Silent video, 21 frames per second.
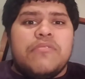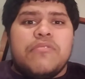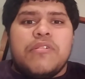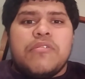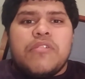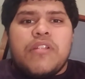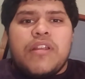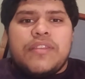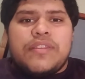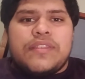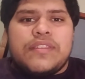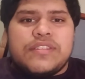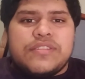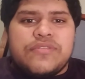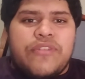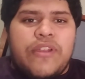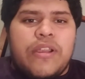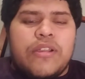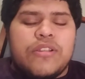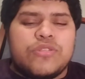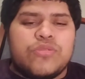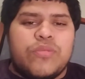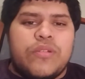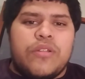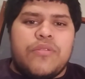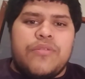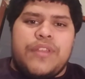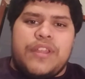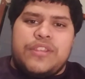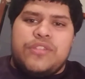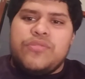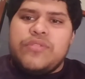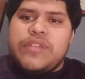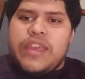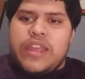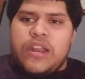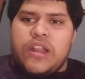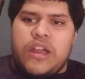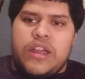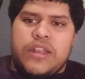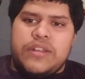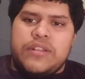We were on this Ferris wheel that you
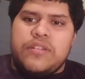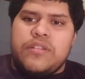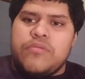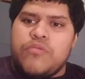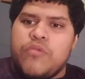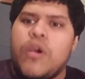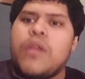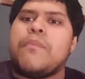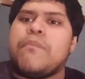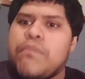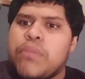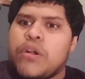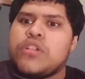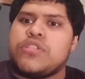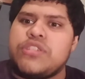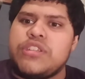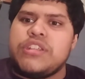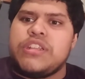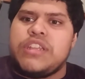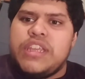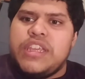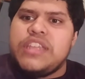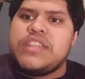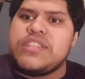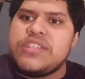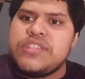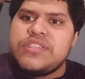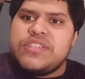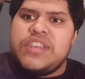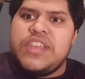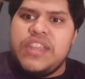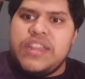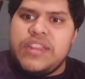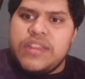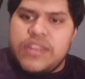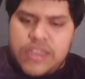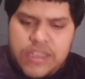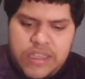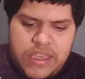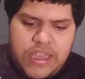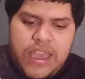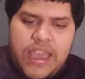get on one person each seat,
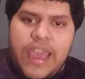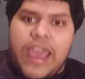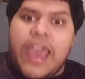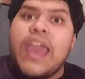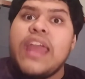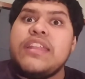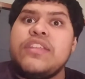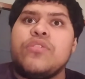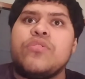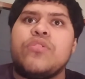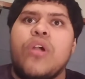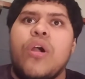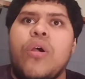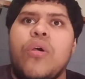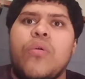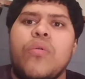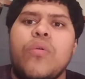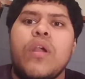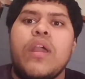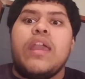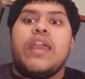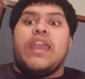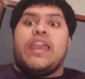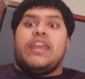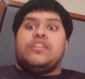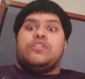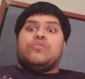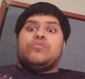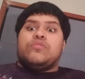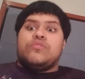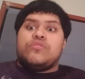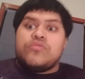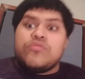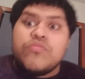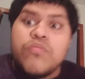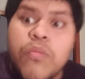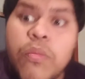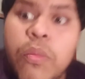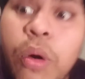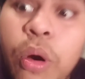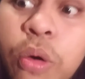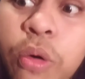and you go and you
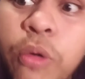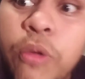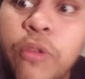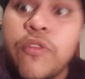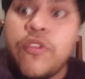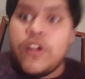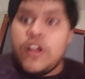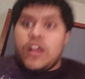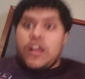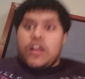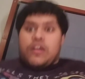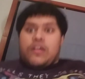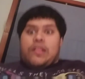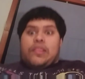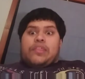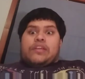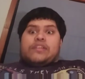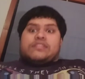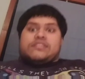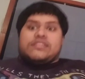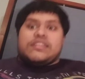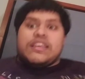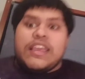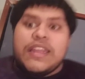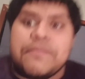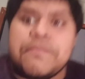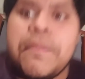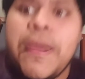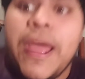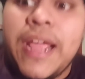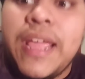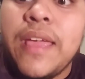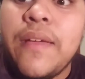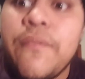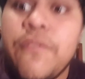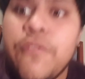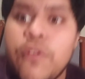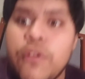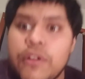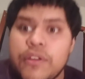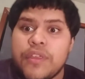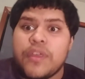move the seat back and
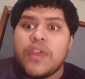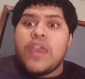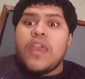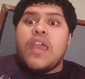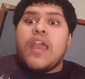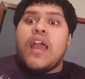forth.